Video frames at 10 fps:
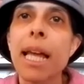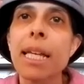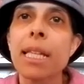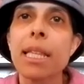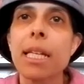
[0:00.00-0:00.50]

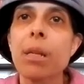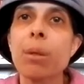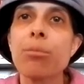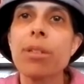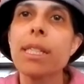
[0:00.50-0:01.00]
likely that he
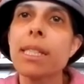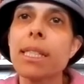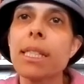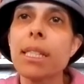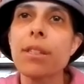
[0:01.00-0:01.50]
would
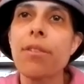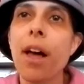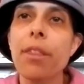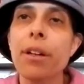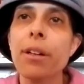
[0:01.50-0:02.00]
predecease his
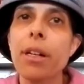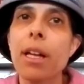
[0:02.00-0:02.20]
father